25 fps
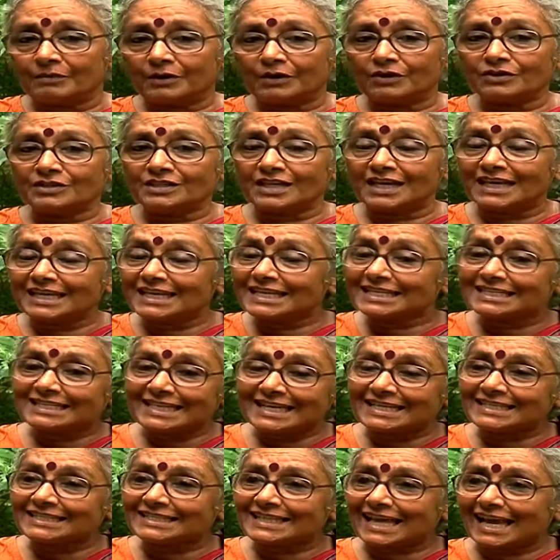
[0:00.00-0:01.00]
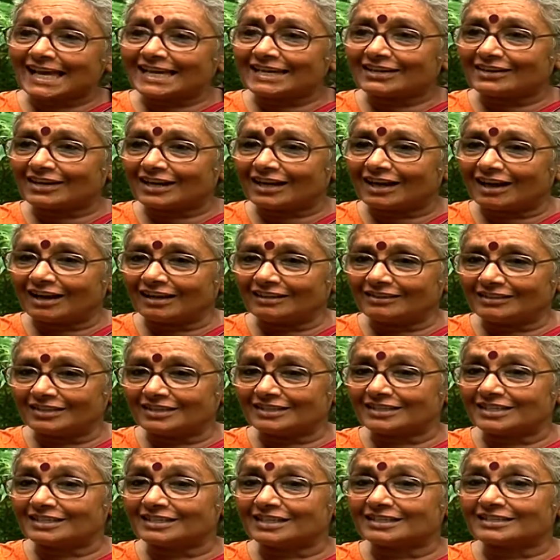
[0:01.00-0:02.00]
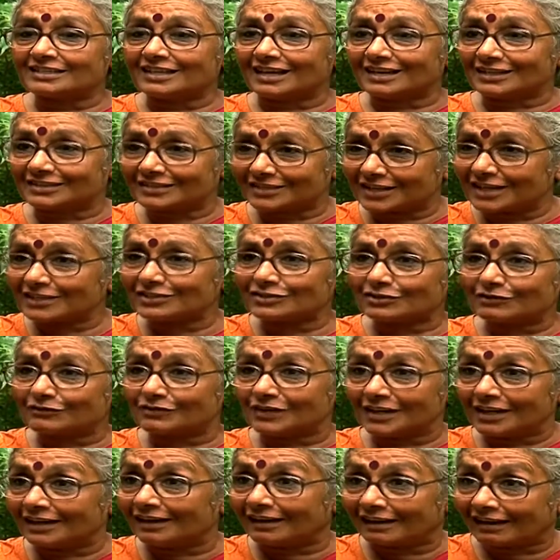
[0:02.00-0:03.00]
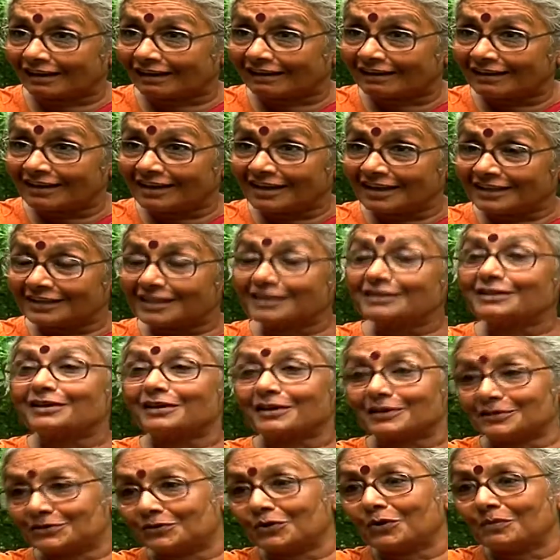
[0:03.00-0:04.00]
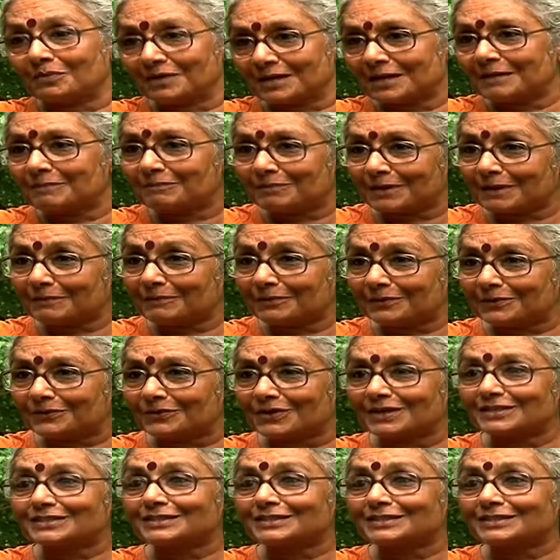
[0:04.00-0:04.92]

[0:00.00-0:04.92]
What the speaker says: Because in a sense, I regard this as a success of India, that there are so many people